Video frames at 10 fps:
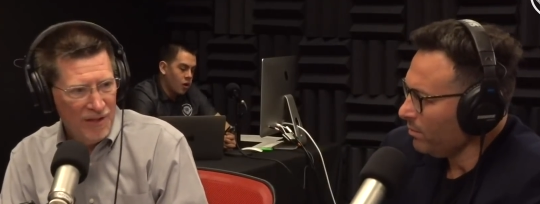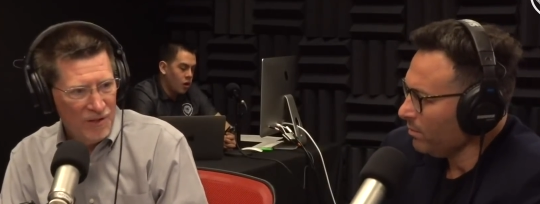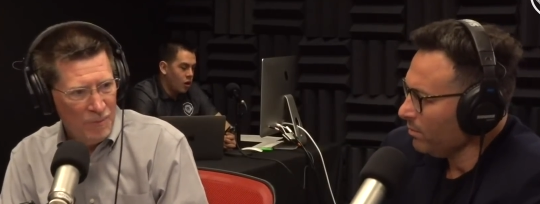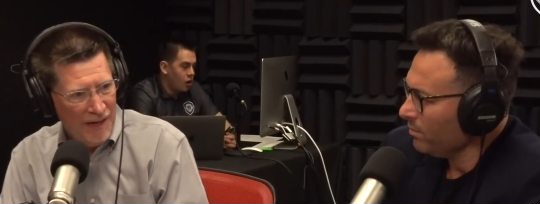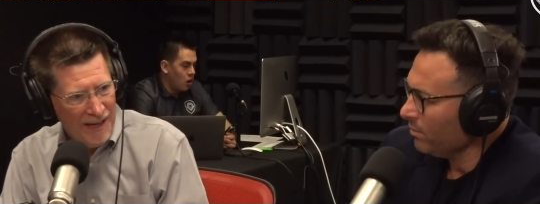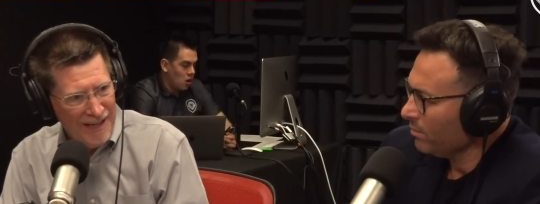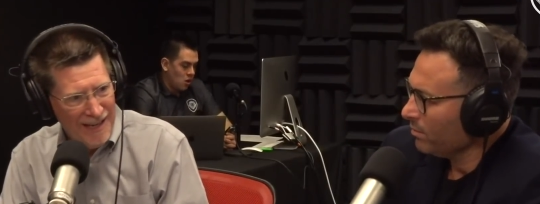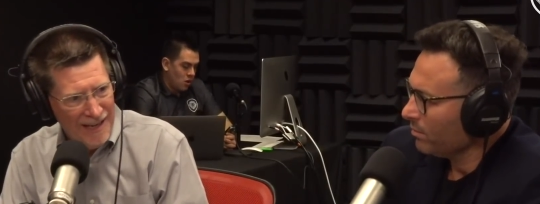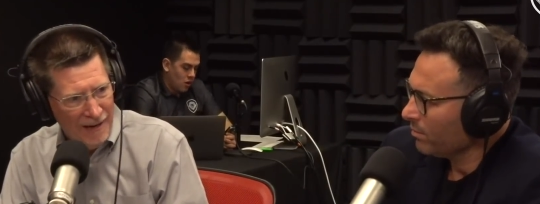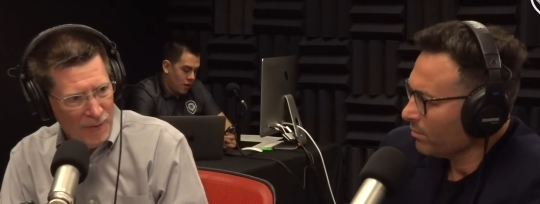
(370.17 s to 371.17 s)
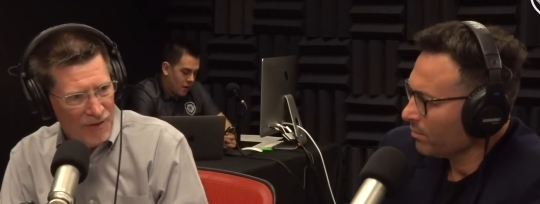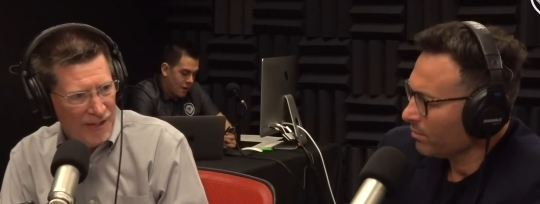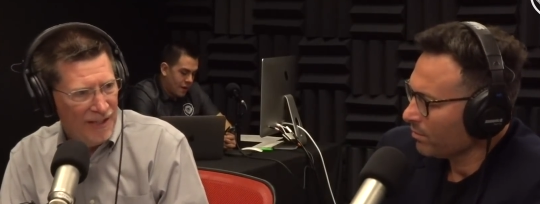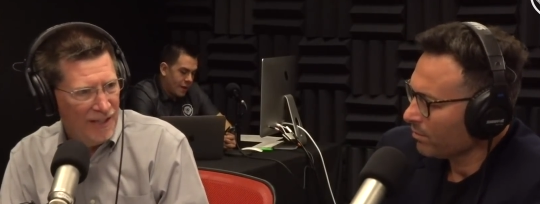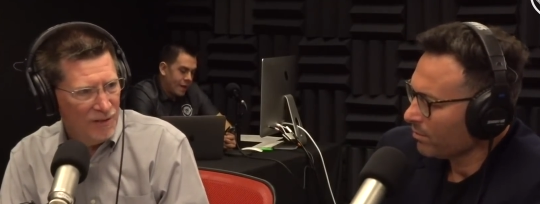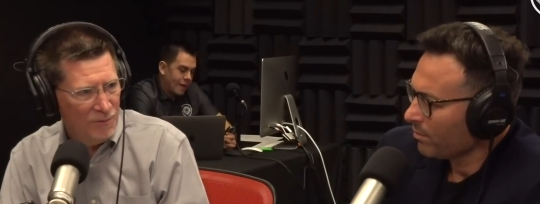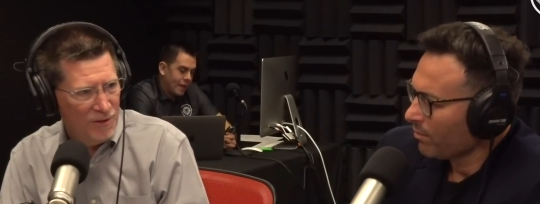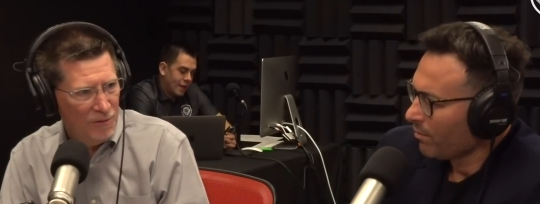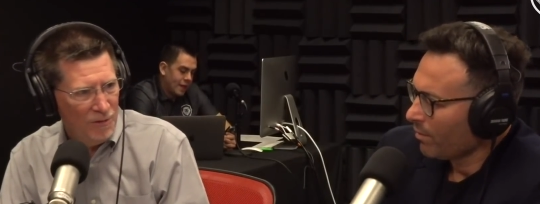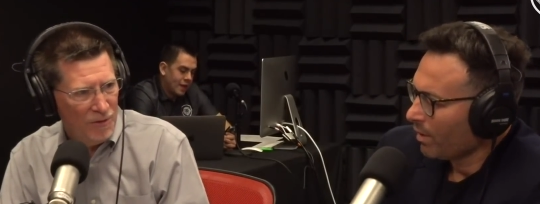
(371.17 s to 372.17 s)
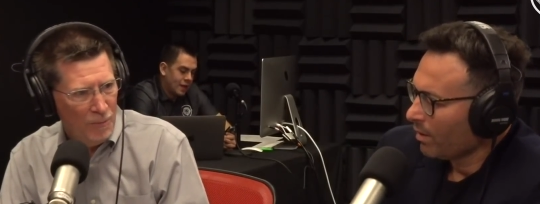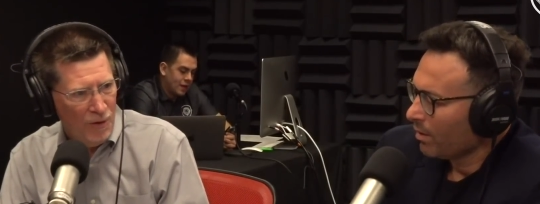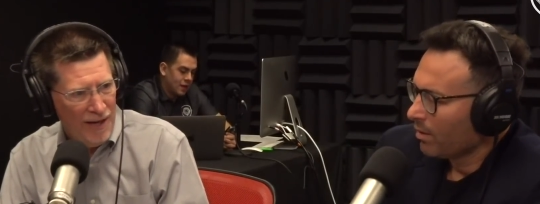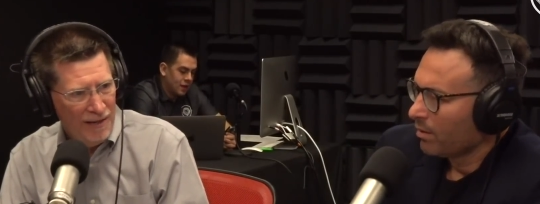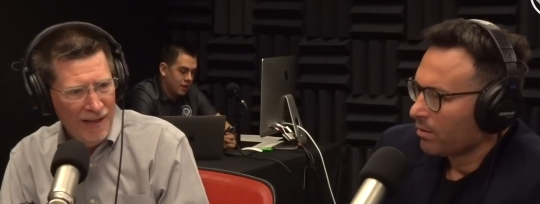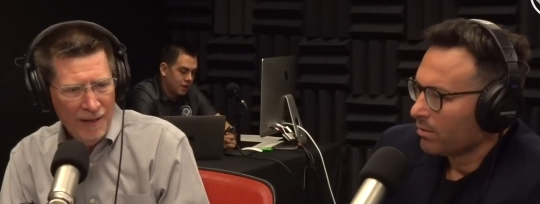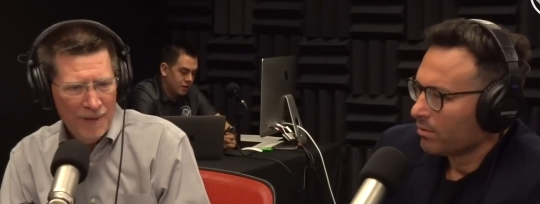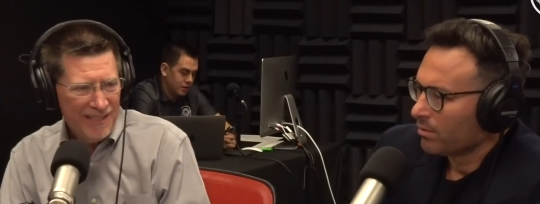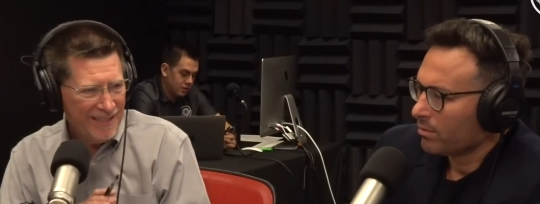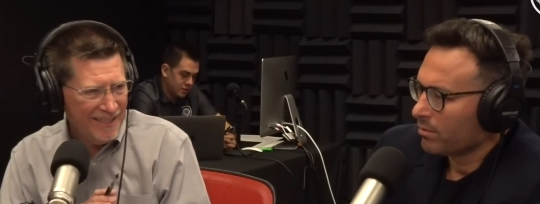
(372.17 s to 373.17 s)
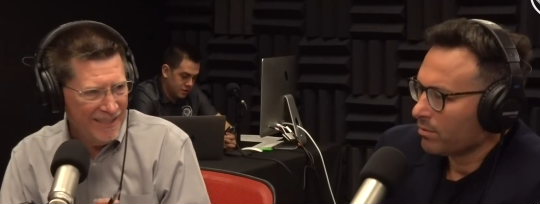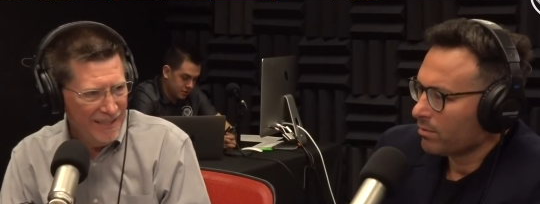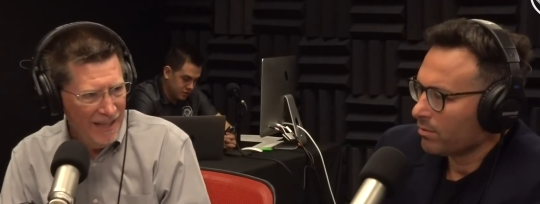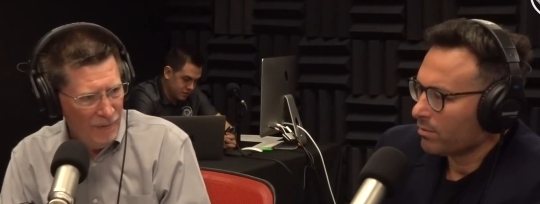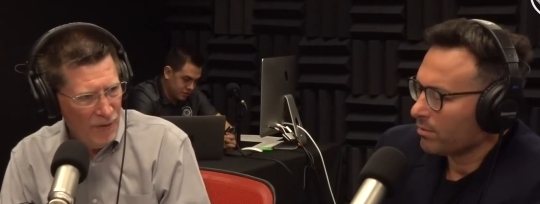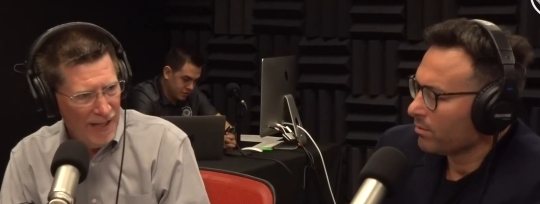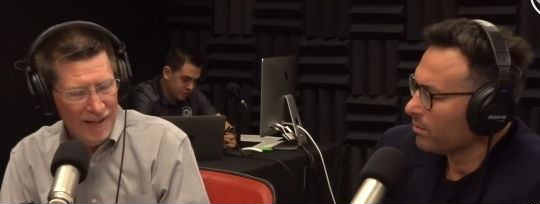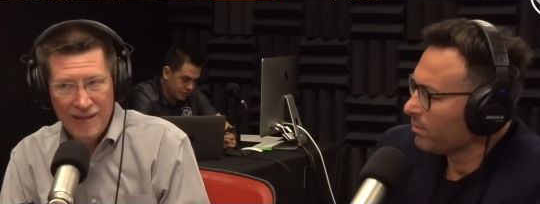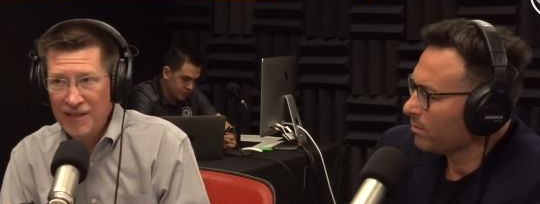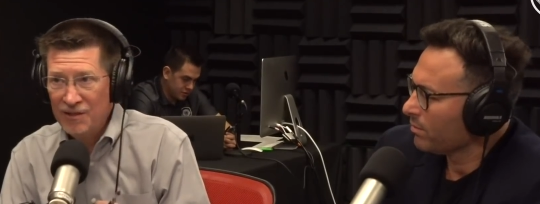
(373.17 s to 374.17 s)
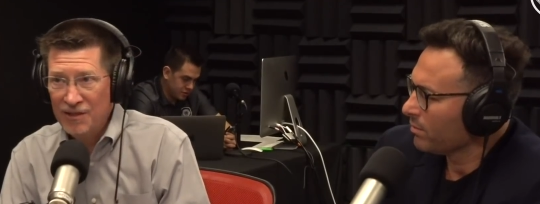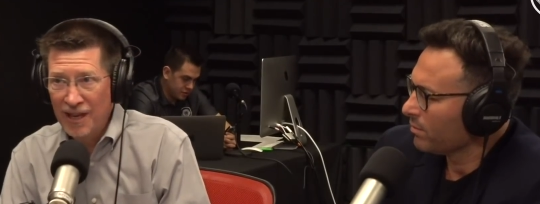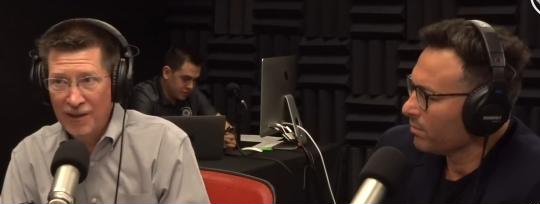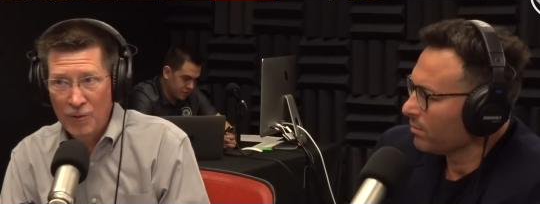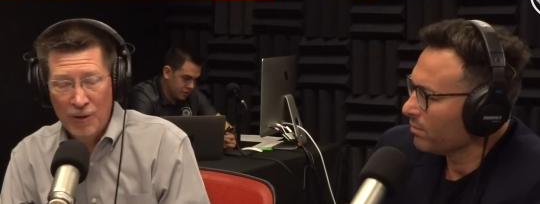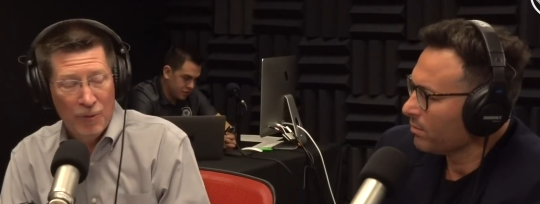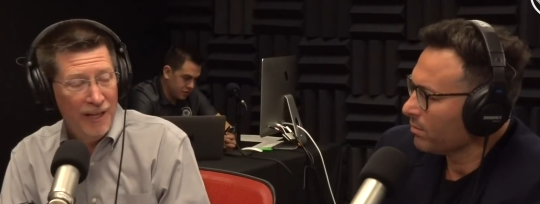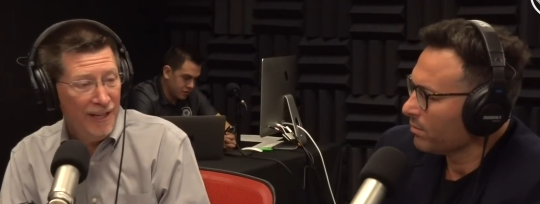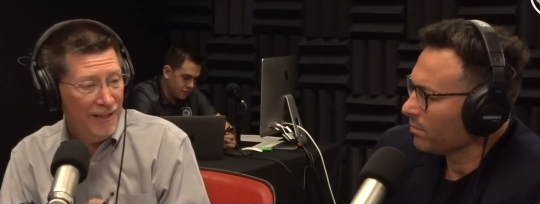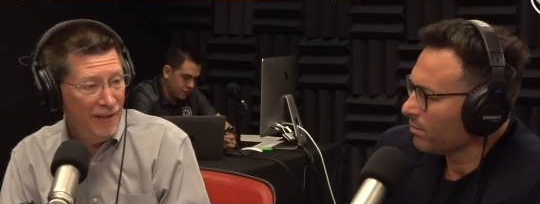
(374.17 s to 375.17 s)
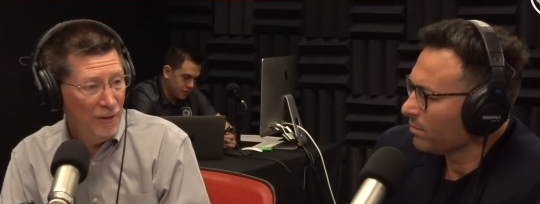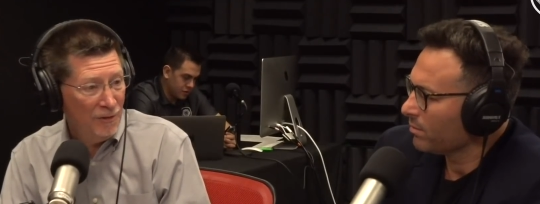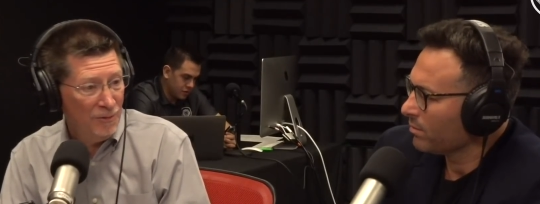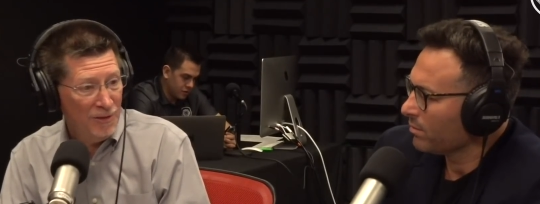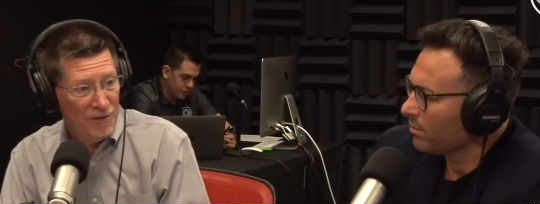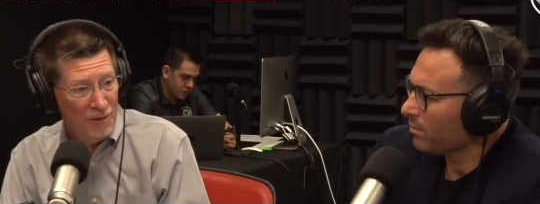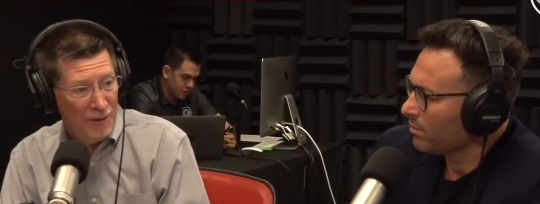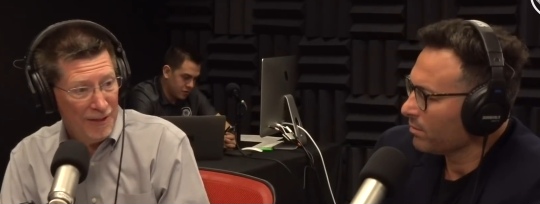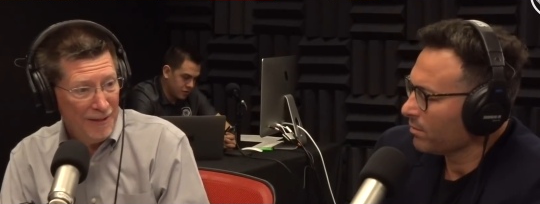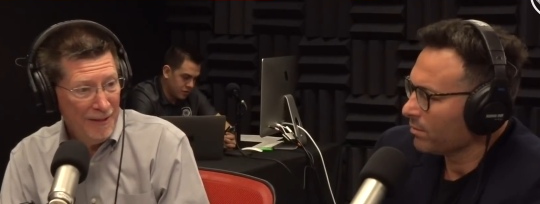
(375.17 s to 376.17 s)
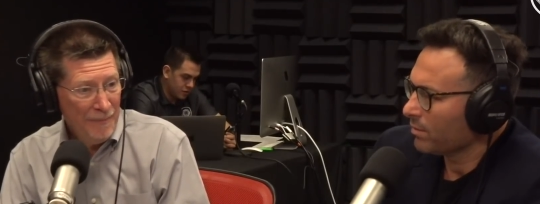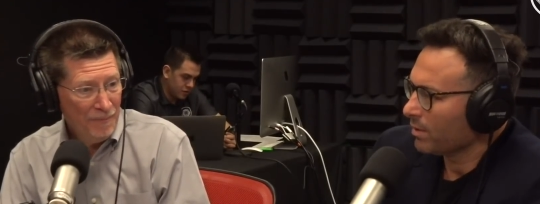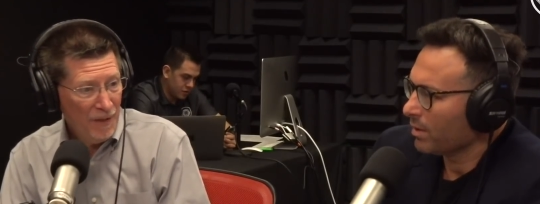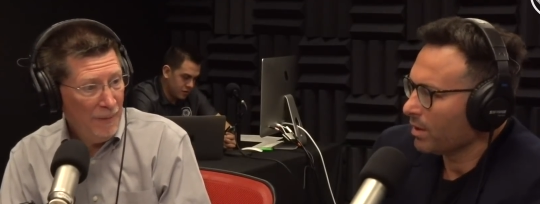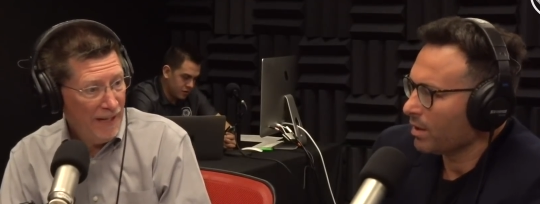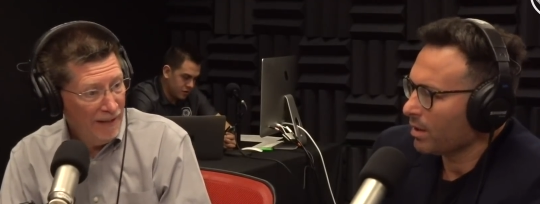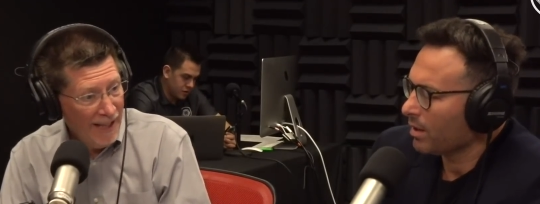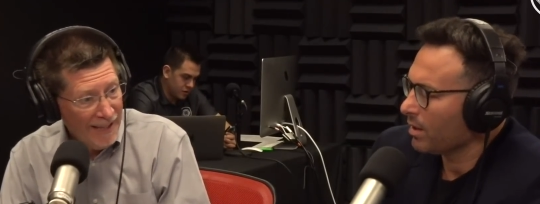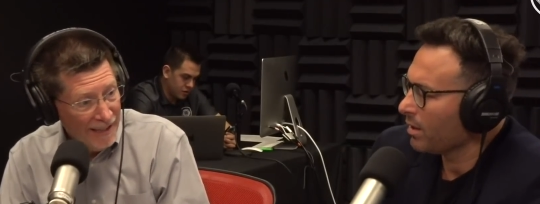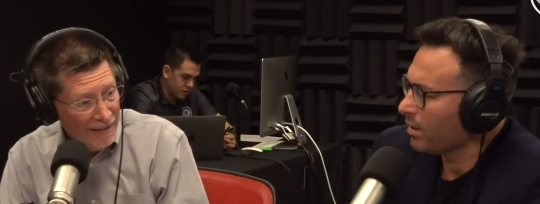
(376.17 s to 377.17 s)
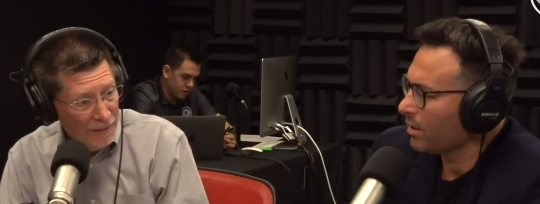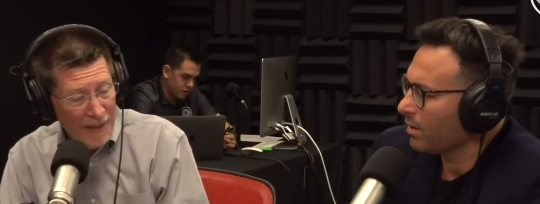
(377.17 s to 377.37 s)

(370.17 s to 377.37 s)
Speaker 1: with this, but I never second guess what he's doing with the brand, because he's never dead. He's not going away. He knows what he's doing. You may not like it.